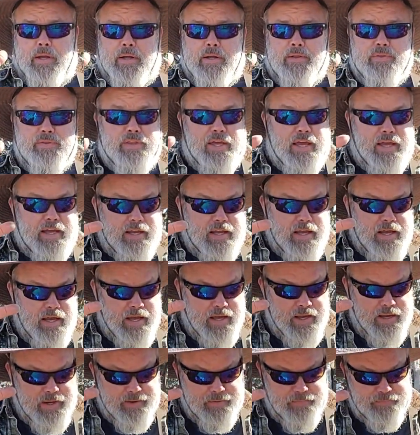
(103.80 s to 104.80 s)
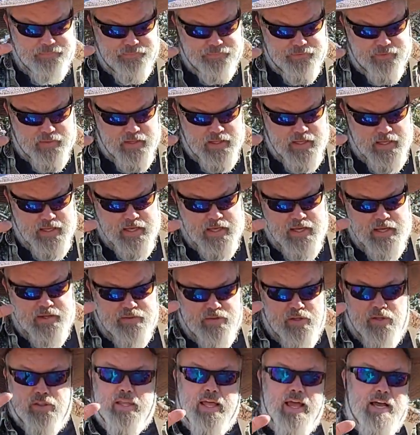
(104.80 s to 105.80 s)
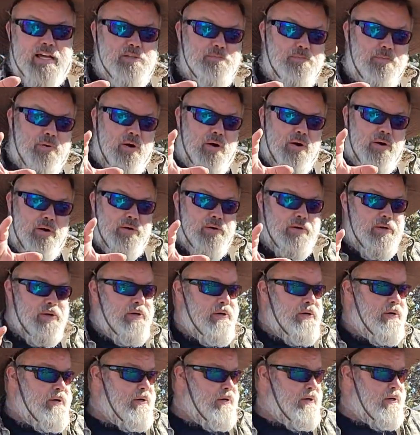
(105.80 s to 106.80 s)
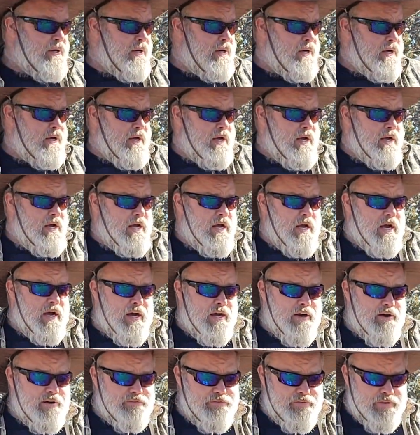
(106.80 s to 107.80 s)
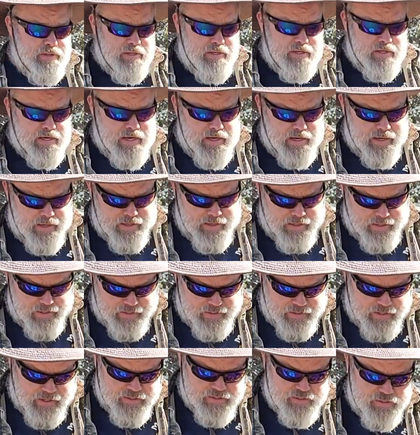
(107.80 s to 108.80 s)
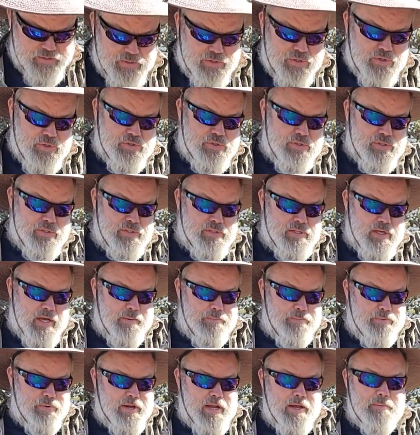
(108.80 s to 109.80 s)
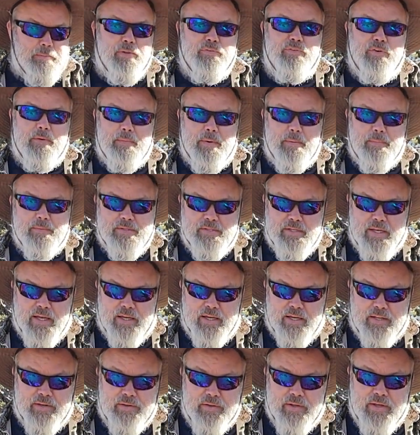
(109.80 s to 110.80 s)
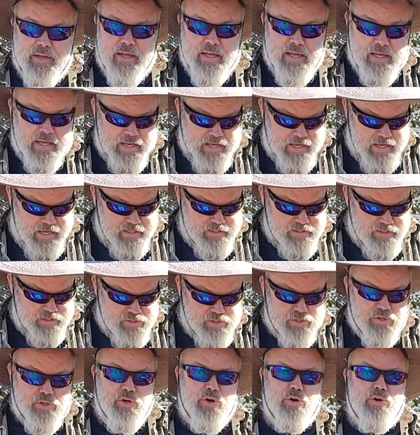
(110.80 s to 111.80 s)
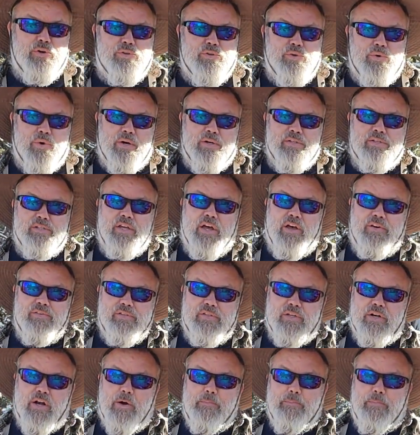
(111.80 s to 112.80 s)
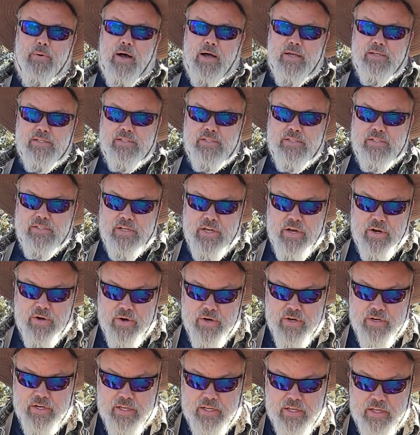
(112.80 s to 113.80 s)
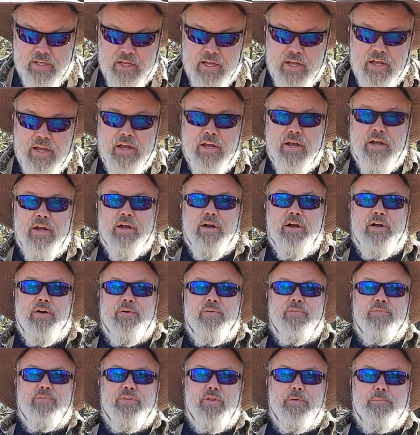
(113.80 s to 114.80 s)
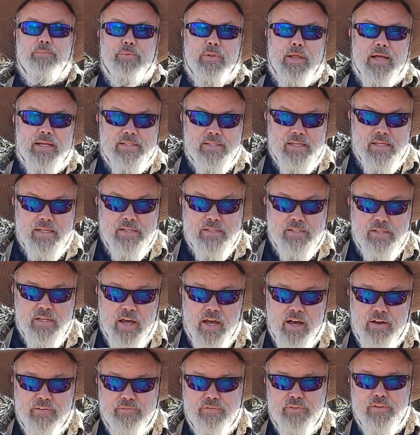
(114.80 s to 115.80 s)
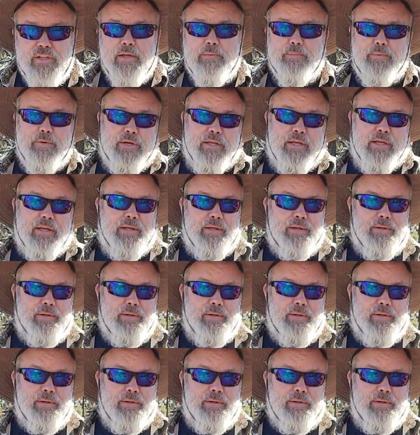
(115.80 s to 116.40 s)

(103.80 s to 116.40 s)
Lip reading: That the last part of the Constitution's preamble, if I'm not mistaken, is to secure to ourselves and our posterity the blessings of liberty.